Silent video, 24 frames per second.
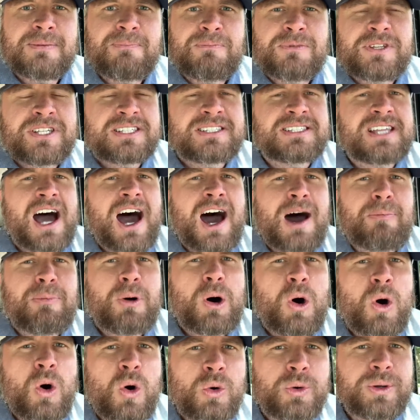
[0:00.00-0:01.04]
Stop
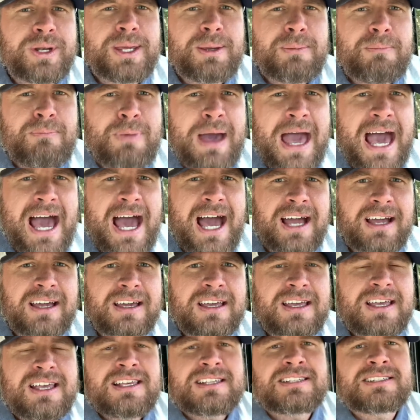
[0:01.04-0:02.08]
holding back.
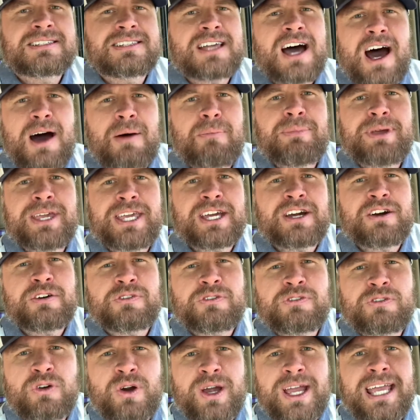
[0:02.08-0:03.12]
Stop being
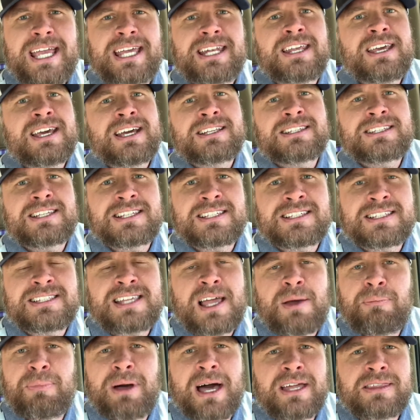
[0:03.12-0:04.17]
afraid to
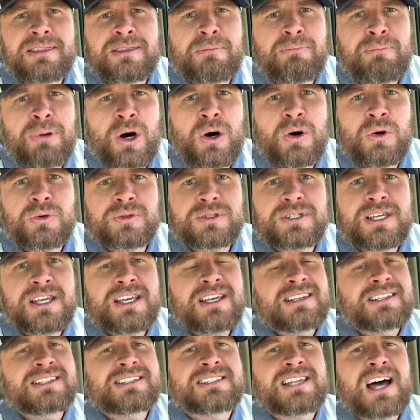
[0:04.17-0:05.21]
step out the boat.
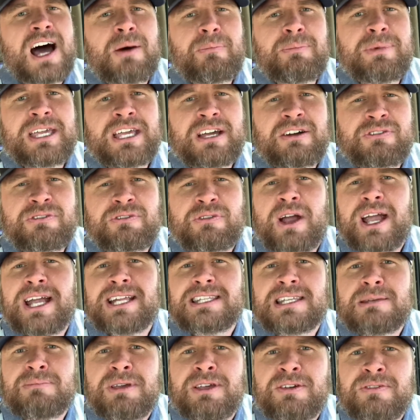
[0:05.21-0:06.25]
Stop being afraid
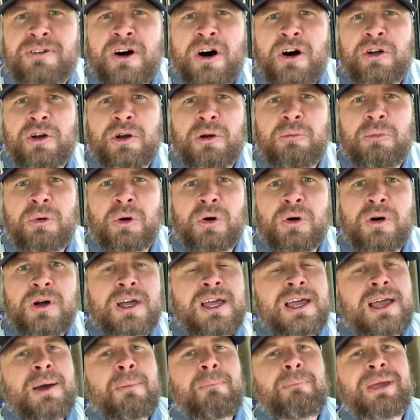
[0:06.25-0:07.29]
to be vulnerable.
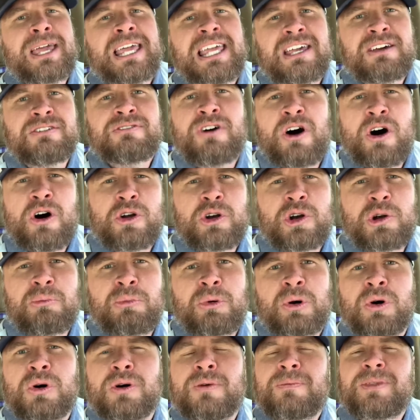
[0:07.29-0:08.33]
Being
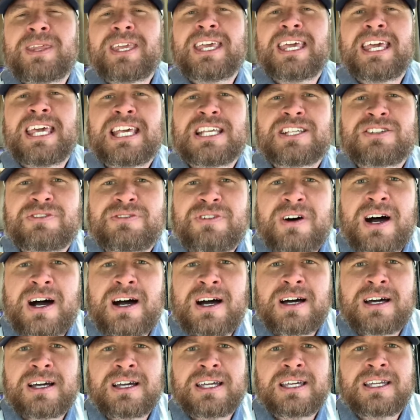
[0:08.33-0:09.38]
vulnerable is
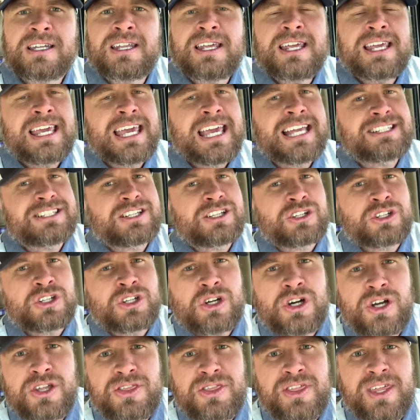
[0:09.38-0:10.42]
fine. It's a
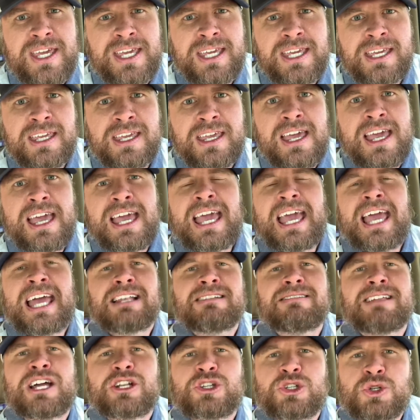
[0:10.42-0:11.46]
good thing. It
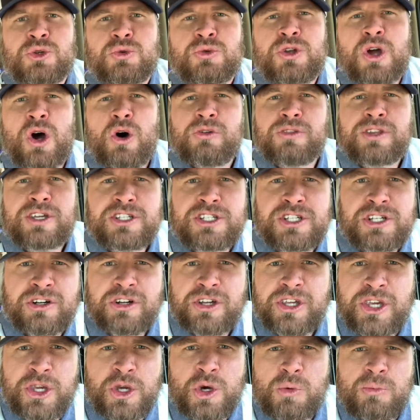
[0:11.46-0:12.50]
lets you know that you're
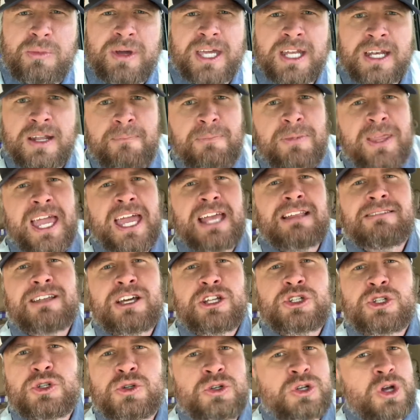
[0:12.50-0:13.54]
human. It
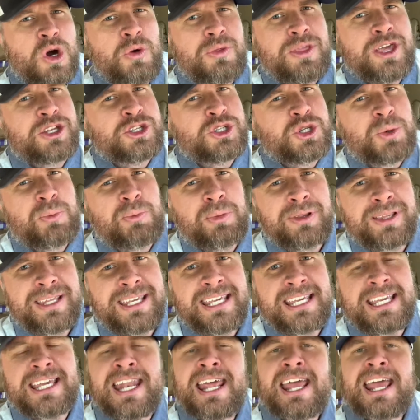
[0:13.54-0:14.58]
lets you know that you
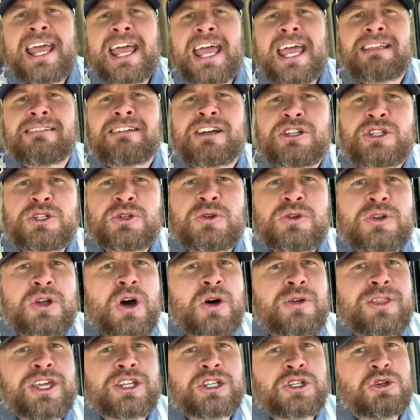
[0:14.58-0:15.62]
bleed. It lets you know
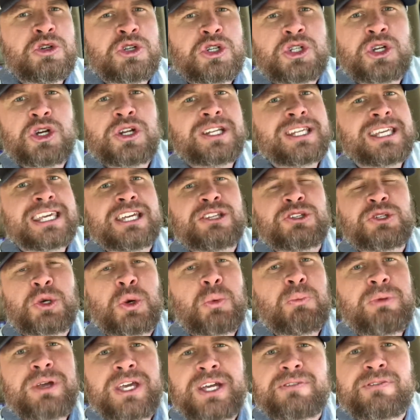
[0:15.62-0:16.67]
that you shouldn't get too
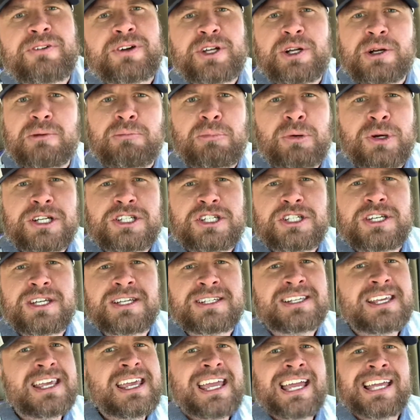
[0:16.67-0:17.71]
big for your
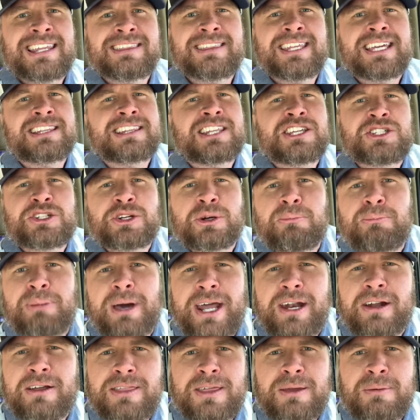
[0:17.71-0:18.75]
britches and think that you're
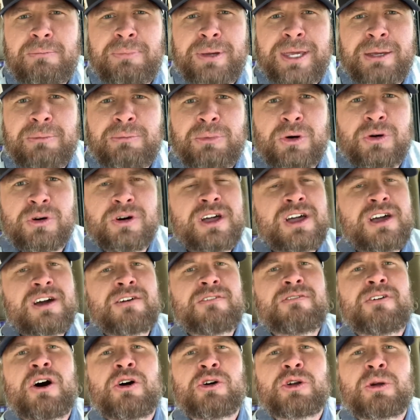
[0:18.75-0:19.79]
better than people.
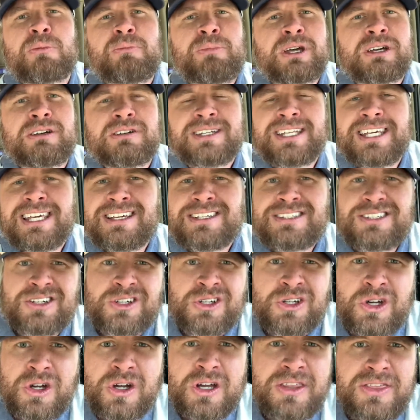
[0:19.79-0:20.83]
Vulnerability is a
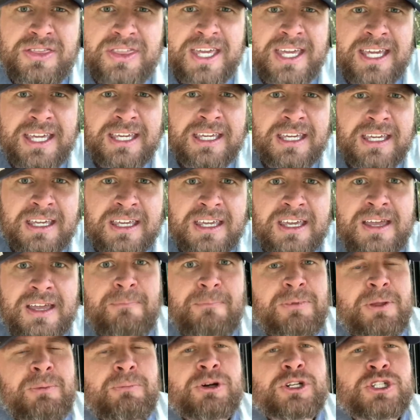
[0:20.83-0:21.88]
good thing,
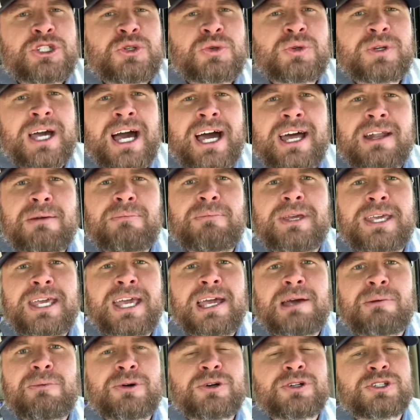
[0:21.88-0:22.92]
but you gotta be
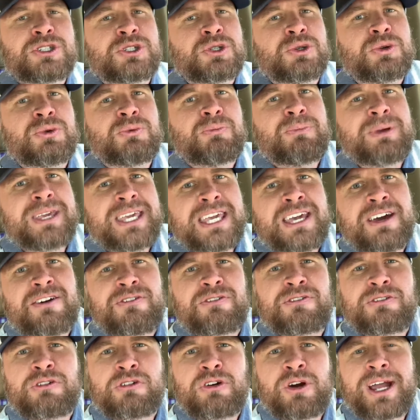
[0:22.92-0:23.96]
able to be
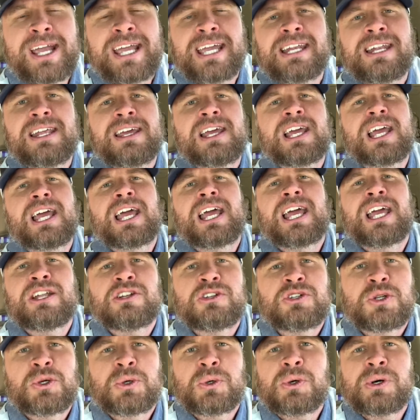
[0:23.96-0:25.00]
afraid and
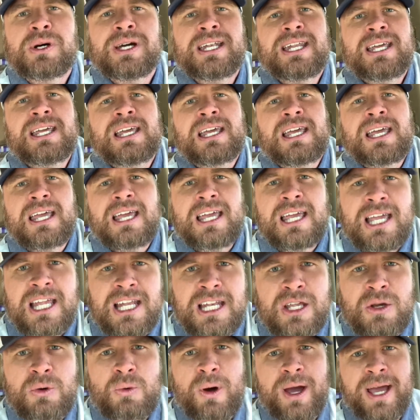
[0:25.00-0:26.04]
do it
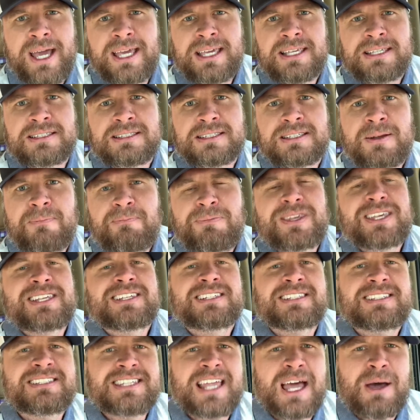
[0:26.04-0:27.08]
anyways.
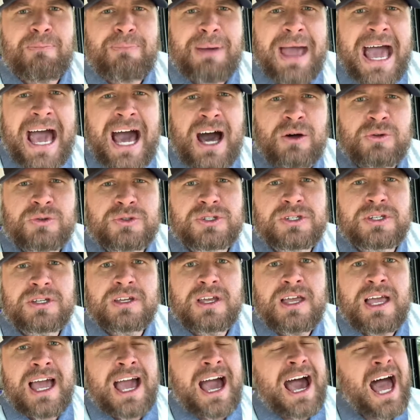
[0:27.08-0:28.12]
Step out.
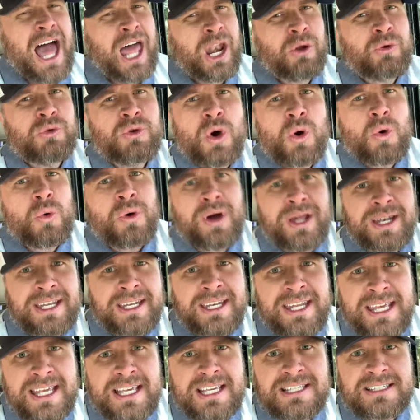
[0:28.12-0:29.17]
I don't know what it
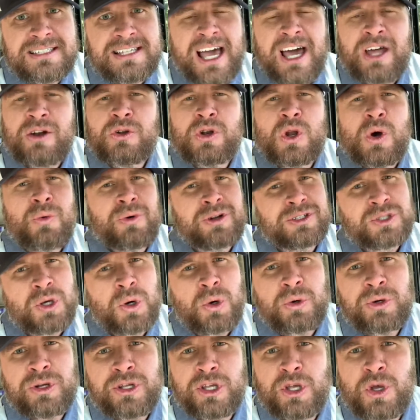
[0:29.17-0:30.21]
is. I don't know what's
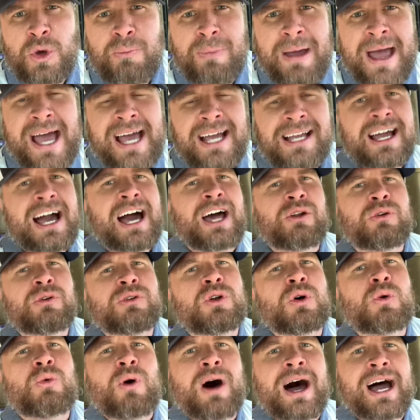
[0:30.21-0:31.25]
holding you back. I don't
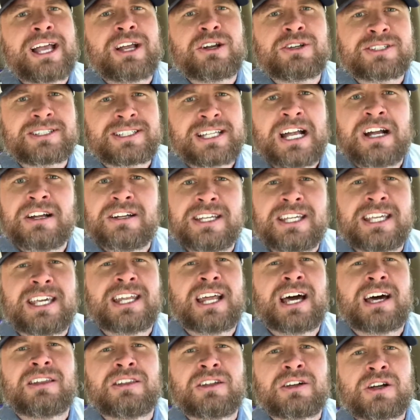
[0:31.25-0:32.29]
know why you're scared to get
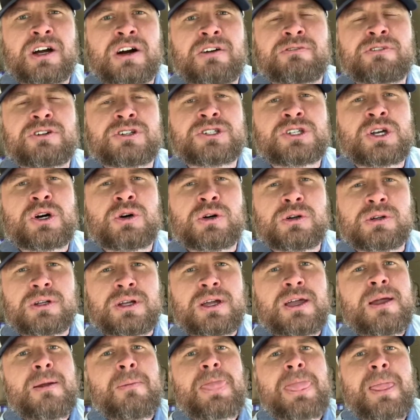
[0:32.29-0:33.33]
out of the comfort zone,
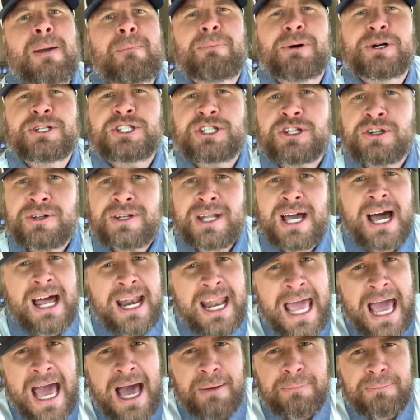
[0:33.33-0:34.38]
but you're not
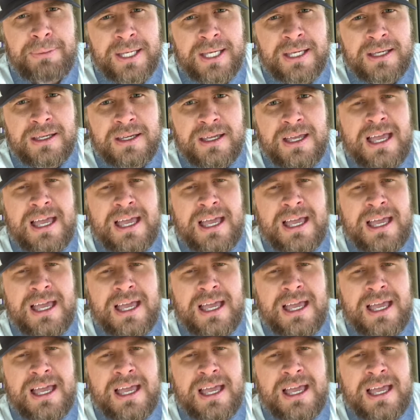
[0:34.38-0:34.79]
happy.